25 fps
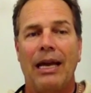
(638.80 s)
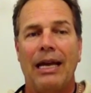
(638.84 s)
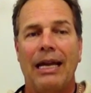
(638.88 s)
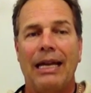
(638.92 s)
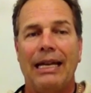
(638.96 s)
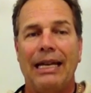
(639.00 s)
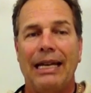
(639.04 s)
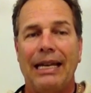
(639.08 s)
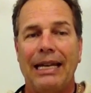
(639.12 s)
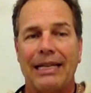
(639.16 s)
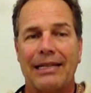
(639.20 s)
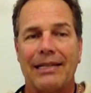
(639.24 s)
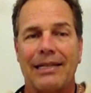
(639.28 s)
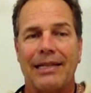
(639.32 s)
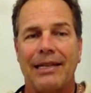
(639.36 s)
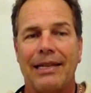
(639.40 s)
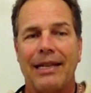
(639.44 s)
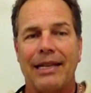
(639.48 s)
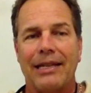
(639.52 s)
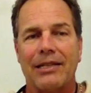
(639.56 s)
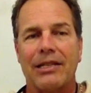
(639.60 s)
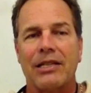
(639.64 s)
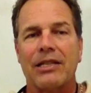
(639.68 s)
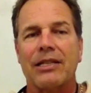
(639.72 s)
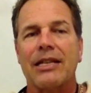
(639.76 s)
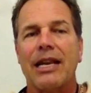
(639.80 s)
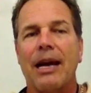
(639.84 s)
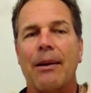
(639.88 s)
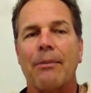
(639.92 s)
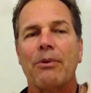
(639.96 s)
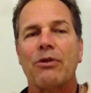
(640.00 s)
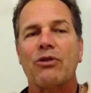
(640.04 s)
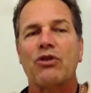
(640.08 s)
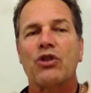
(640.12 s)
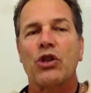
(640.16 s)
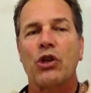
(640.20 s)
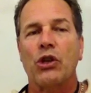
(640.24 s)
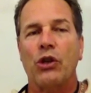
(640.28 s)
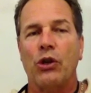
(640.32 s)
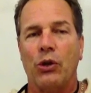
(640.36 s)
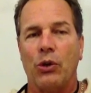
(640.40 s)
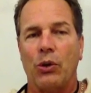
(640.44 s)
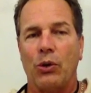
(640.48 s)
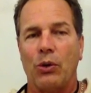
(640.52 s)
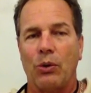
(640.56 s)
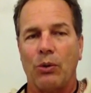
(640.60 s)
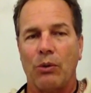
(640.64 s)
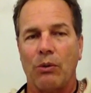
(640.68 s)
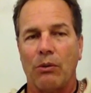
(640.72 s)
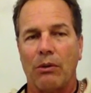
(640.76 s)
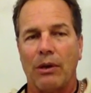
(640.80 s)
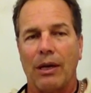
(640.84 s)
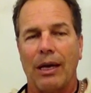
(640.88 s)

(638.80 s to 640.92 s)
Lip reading: listen, this is number 2.